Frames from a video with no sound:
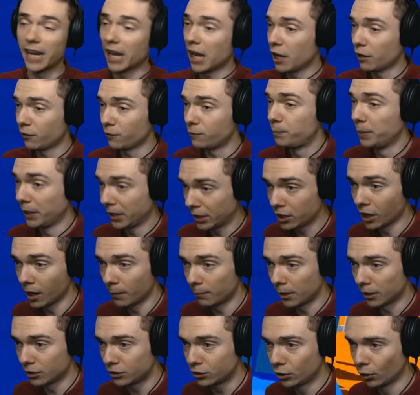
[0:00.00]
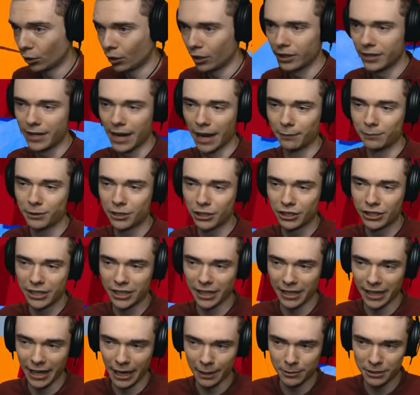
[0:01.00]
have become a door... No, I'm just
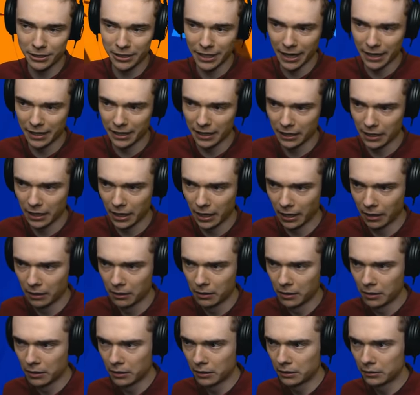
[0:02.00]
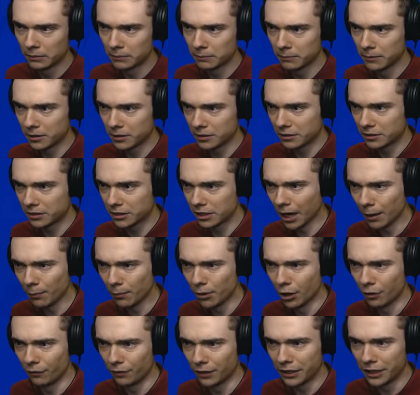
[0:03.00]
kidding. I'm standing, uh...
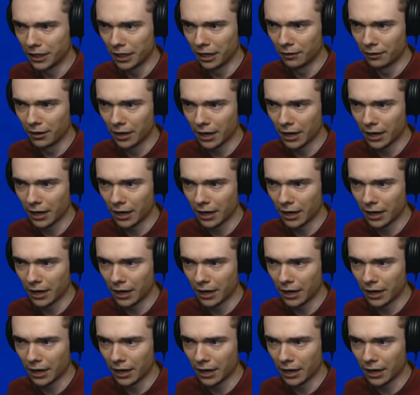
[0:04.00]
somewhere over here,